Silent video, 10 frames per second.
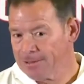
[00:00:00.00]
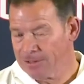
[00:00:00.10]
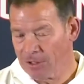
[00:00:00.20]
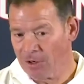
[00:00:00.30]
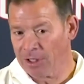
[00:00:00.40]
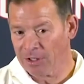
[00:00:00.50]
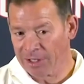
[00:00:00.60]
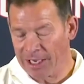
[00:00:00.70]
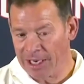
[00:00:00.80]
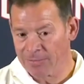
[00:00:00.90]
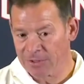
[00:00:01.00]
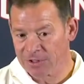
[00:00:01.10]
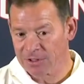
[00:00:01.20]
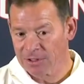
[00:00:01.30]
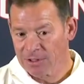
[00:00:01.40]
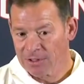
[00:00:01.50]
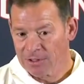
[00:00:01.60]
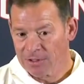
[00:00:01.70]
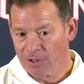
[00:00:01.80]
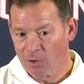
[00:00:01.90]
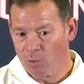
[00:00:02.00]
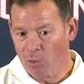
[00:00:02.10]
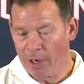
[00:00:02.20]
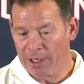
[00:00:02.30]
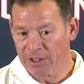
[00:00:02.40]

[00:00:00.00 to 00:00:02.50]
I look at them as, what